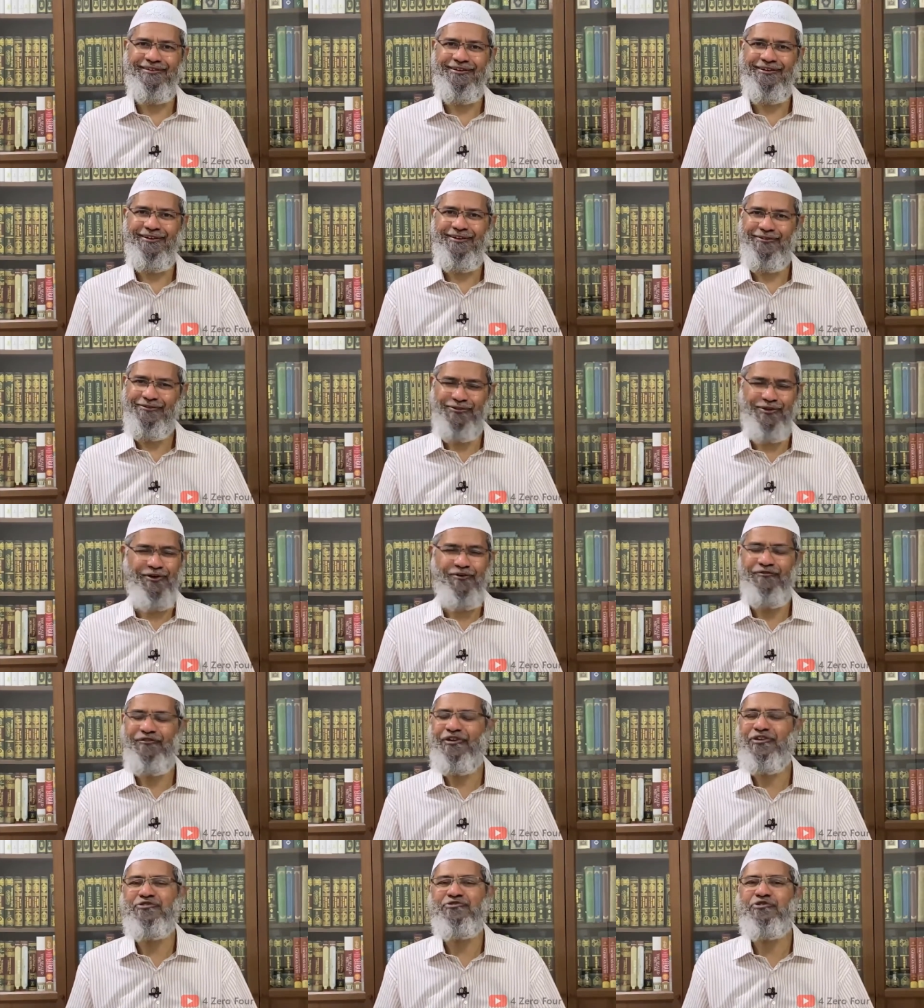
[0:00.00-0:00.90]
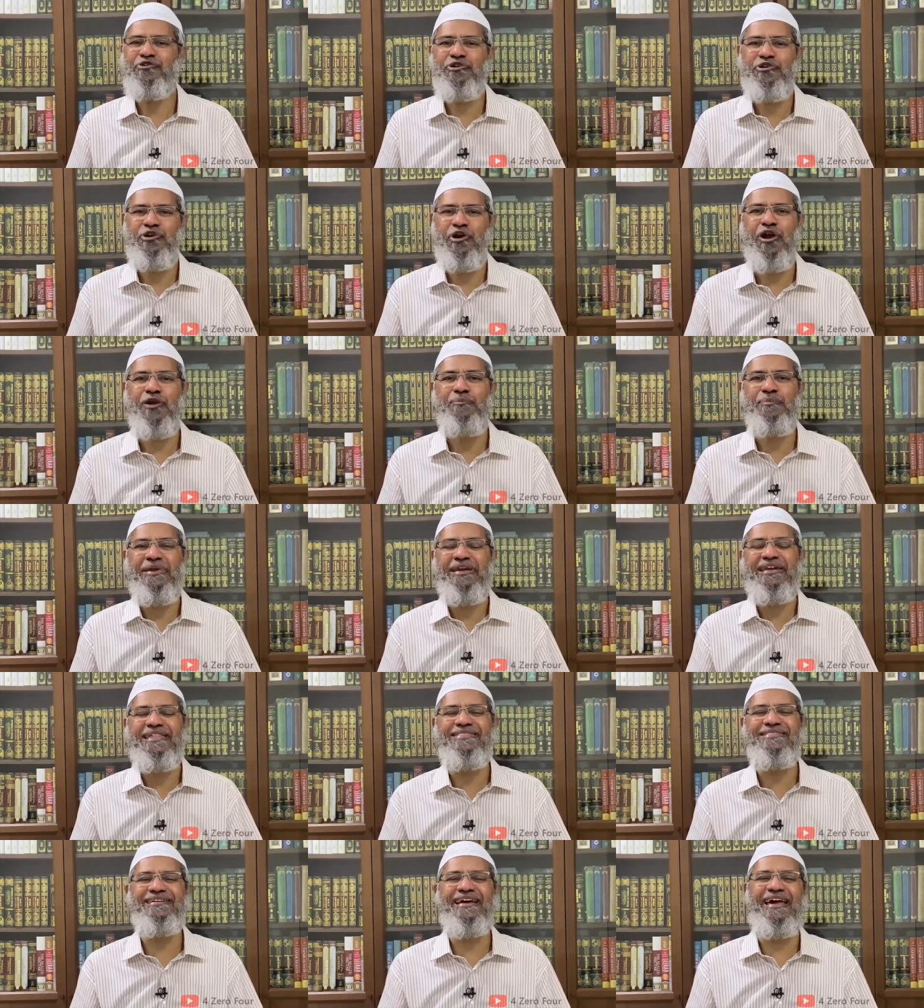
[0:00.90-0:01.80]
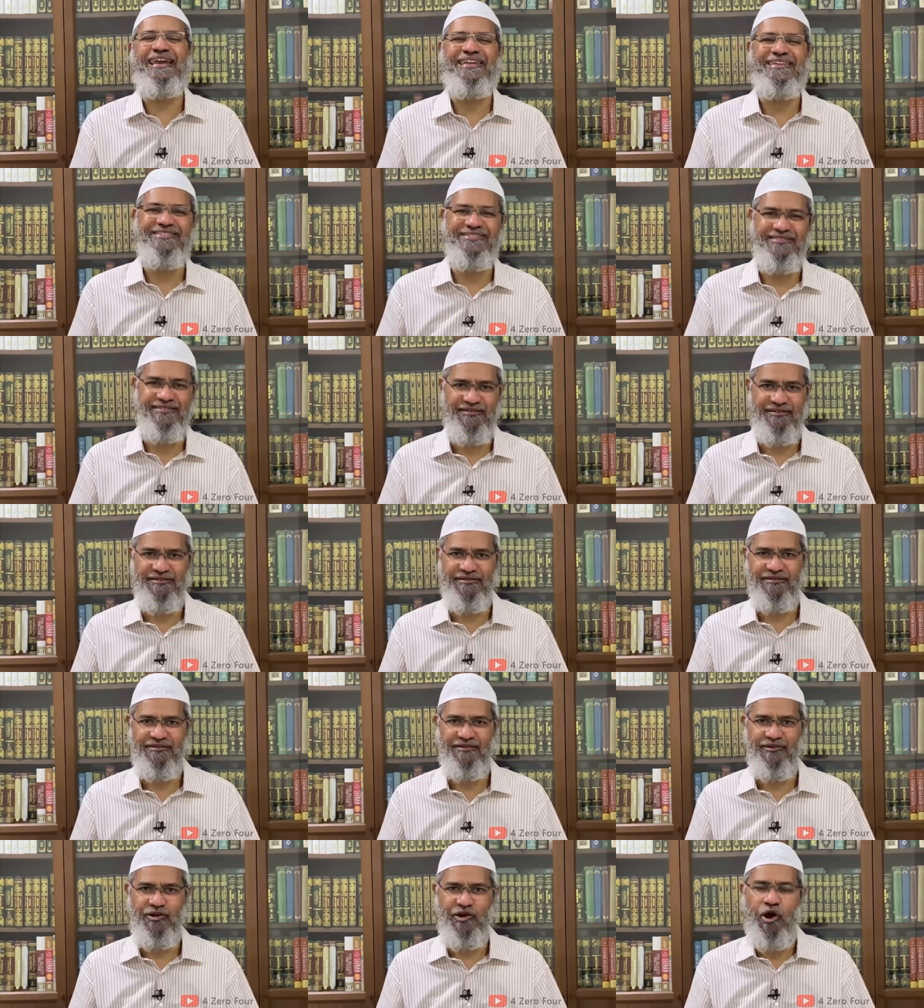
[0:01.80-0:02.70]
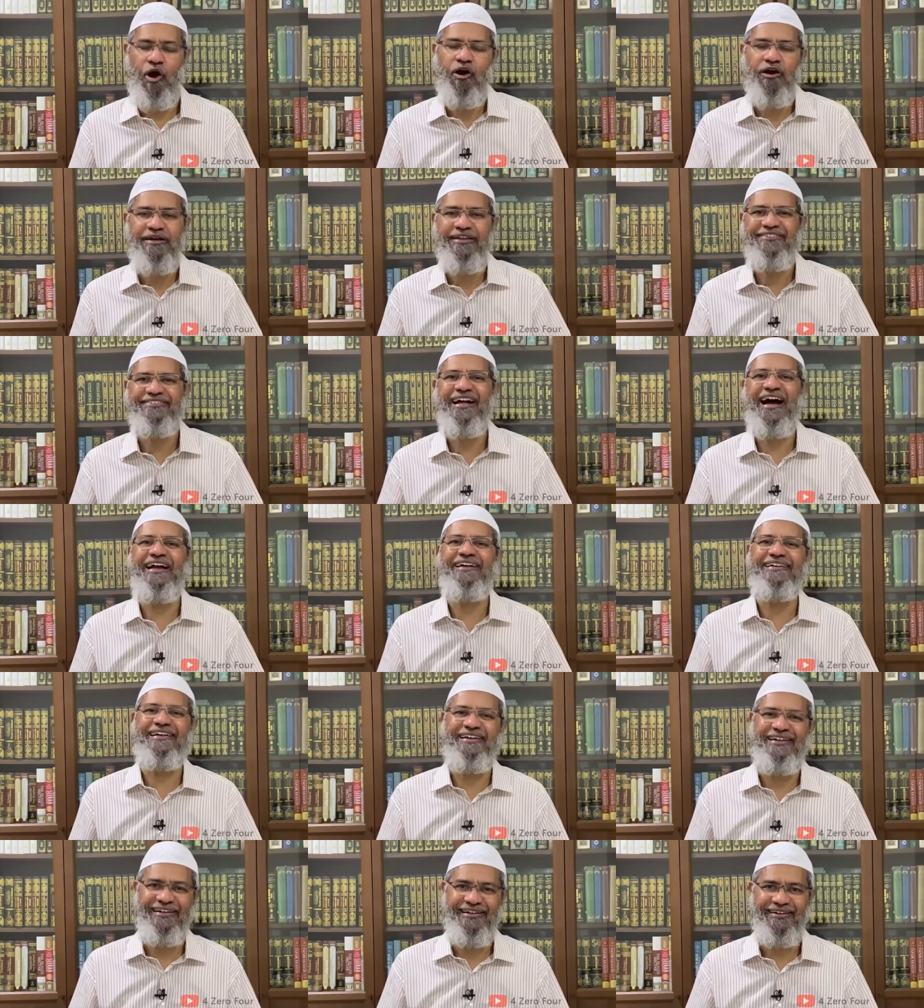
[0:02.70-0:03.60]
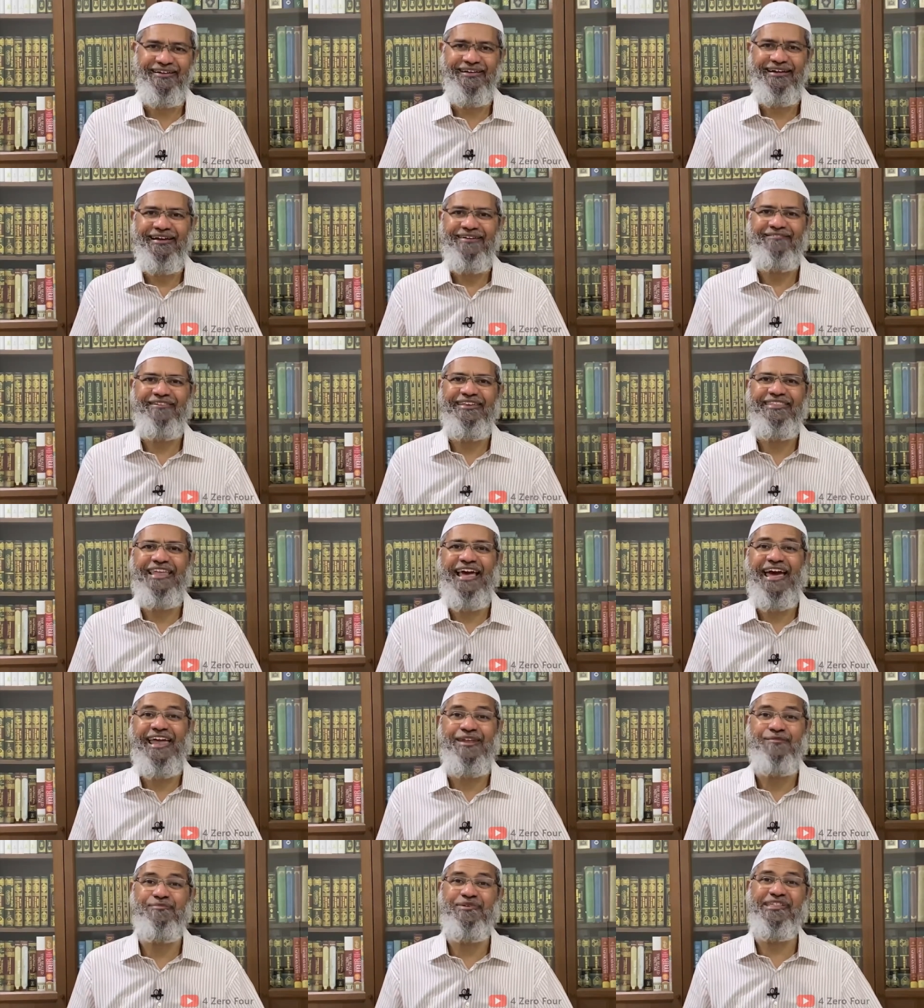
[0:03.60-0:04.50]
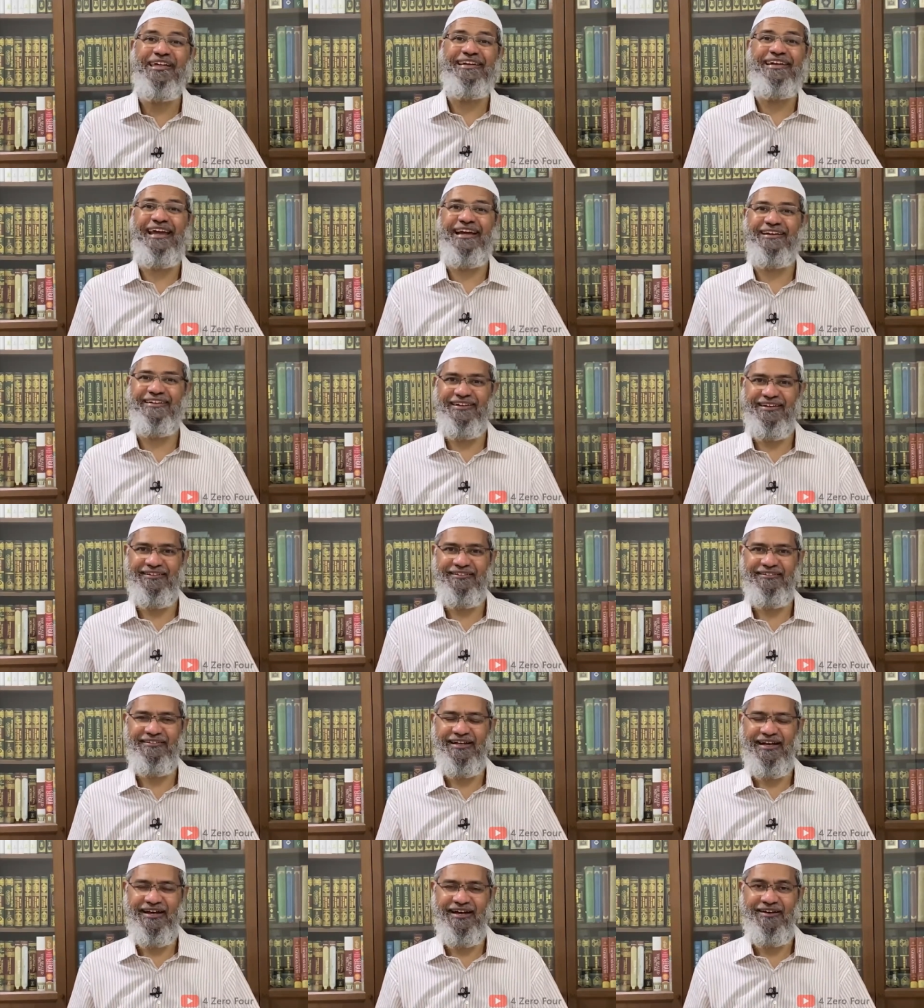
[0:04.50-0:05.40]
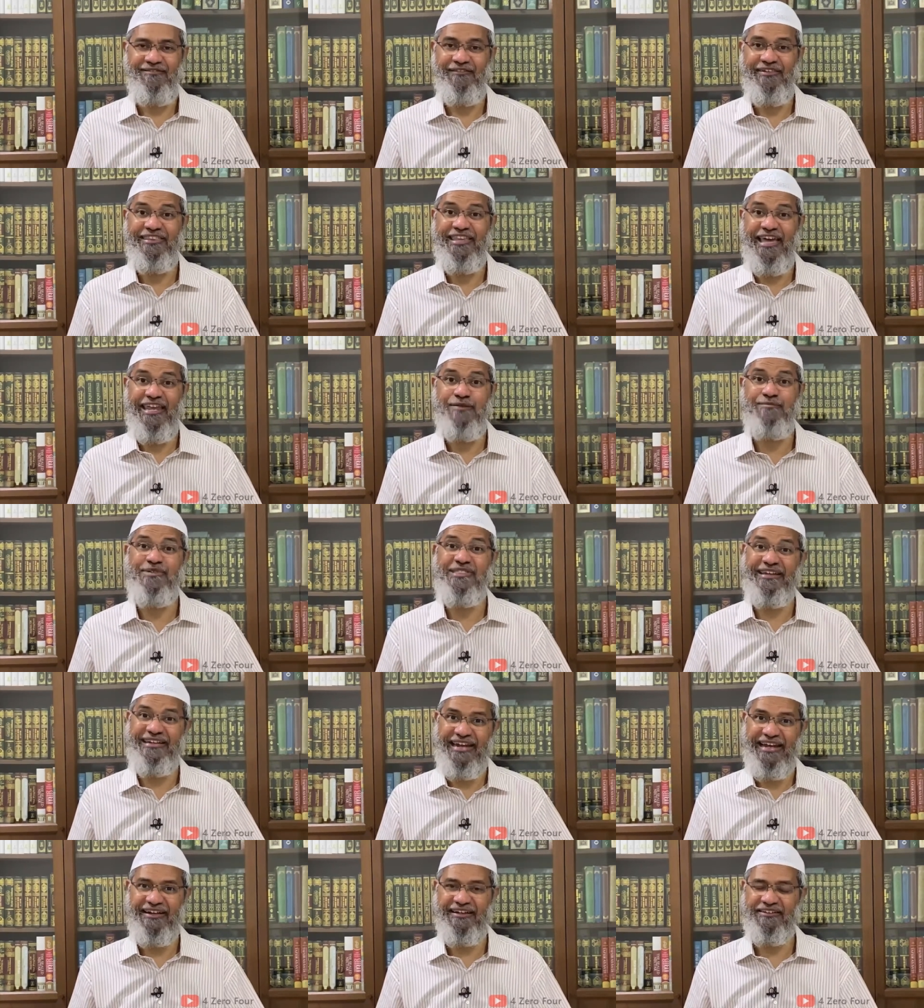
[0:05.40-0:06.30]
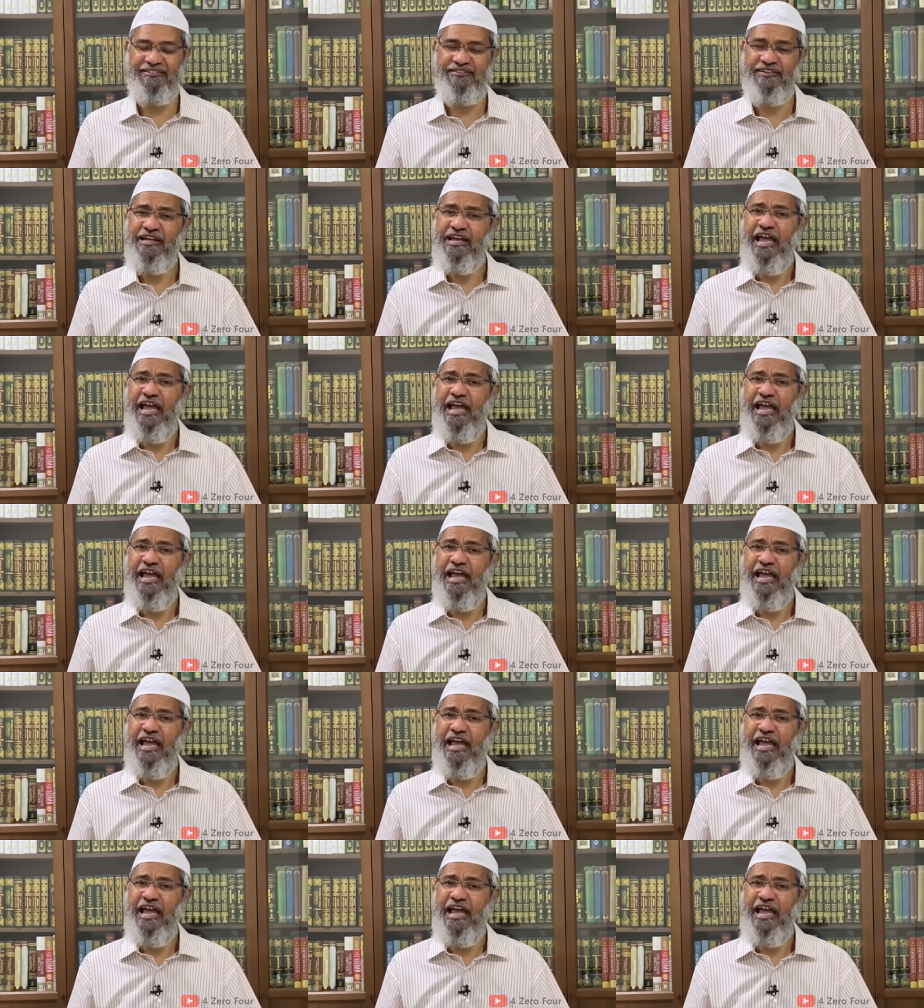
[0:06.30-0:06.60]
So we should not be discouraged or disheartened when the enemies attack us.